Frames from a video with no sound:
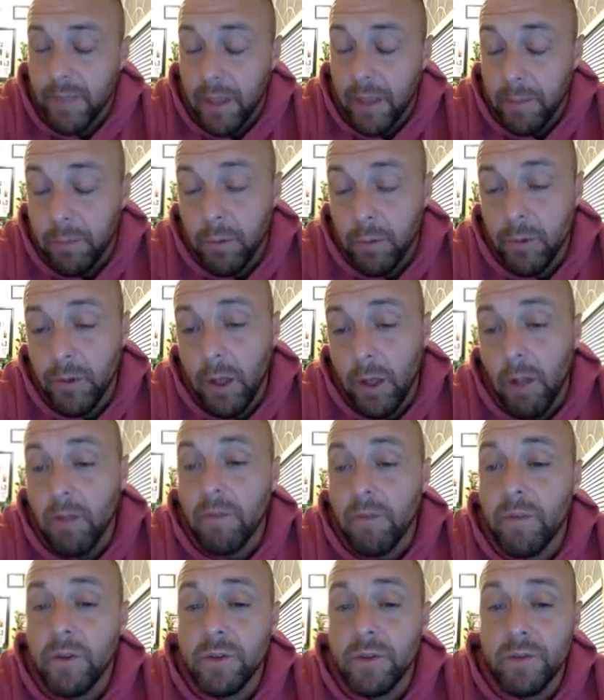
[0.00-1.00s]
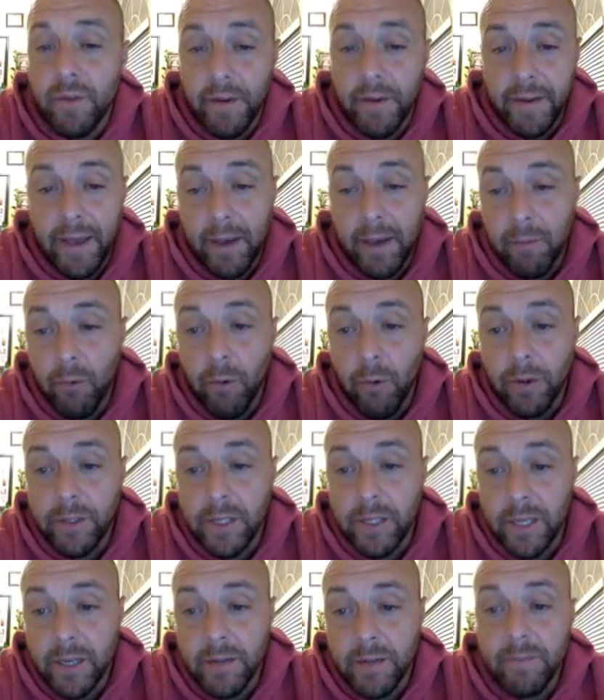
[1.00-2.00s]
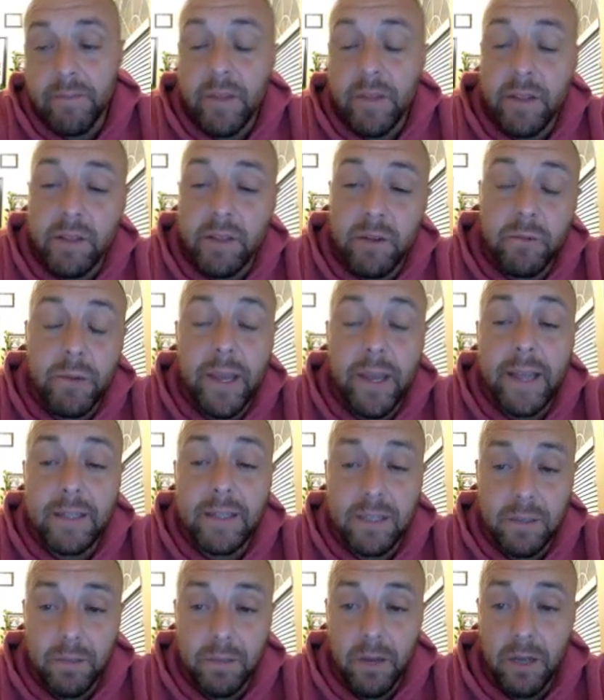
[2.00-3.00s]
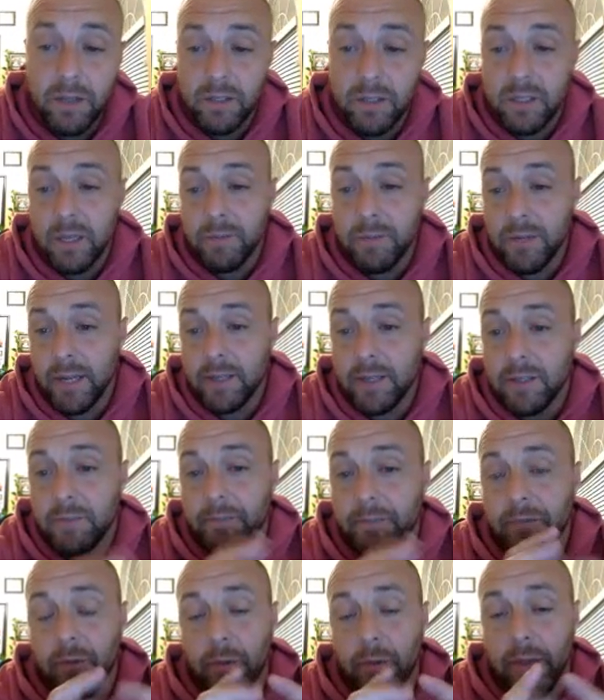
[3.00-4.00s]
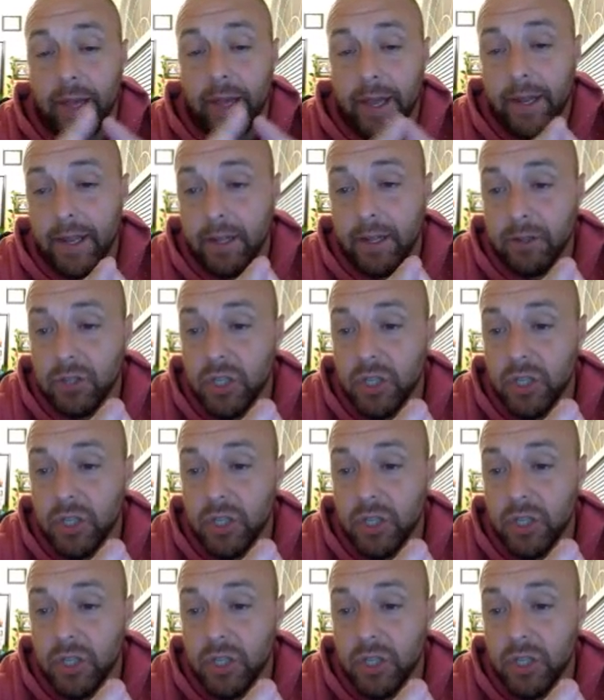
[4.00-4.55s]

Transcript: I pulled all of those vocab words in, and then we had some subjects. We had el